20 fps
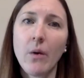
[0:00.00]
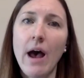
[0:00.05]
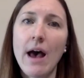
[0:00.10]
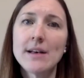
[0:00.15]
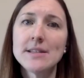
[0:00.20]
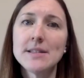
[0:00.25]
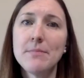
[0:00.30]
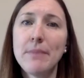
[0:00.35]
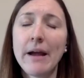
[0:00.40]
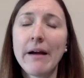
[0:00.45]

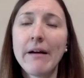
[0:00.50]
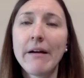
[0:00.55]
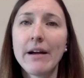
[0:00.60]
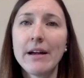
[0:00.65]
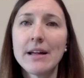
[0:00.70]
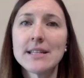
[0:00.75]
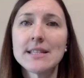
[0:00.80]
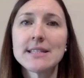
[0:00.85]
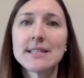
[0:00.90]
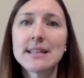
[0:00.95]
as a parent
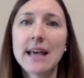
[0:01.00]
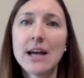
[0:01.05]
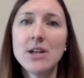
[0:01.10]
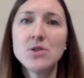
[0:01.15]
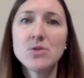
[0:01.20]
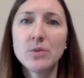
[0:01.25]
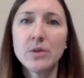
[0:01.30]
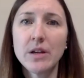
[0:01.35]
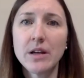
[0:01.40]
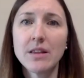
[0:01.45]
in
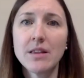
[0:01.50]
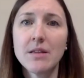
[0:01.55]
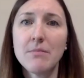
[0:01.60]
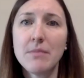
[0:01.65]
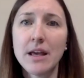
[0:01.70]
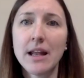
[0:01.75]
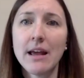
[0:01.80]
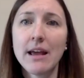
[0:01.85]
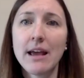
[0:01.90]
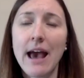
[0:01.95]
scheduling the
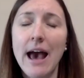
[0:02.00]
meeting